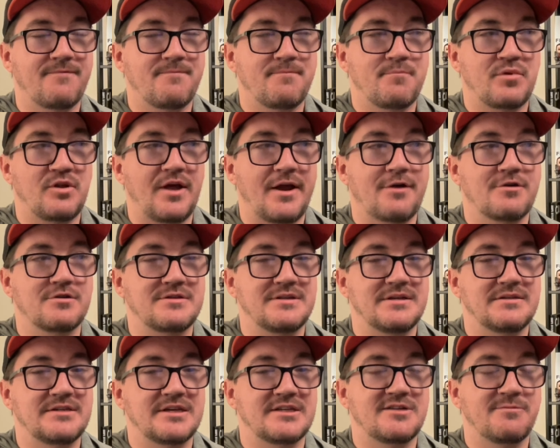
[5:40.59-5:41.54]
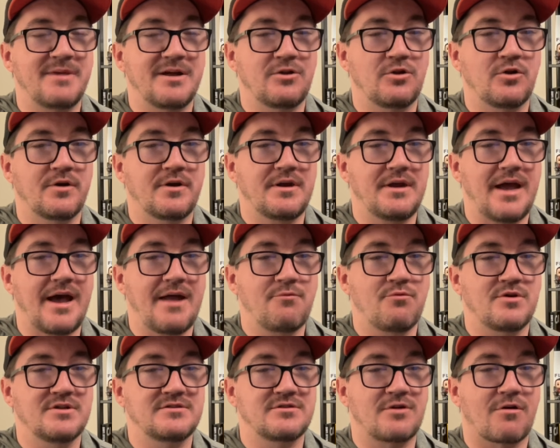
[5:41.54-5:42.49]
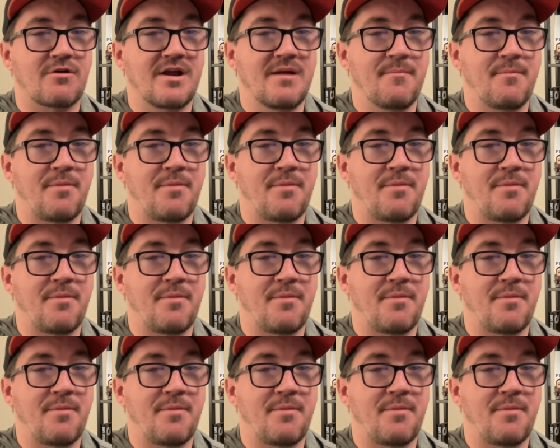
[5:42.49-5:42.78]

players in the system will be looking at what Zari and